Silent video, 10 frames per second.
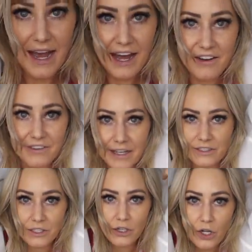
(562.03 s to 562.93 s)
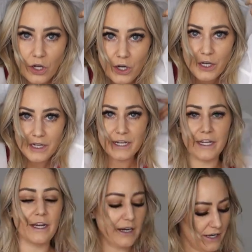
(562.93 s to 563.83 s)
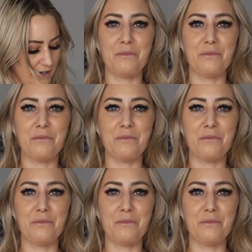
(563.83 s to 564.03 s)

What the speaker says: have a little hood here.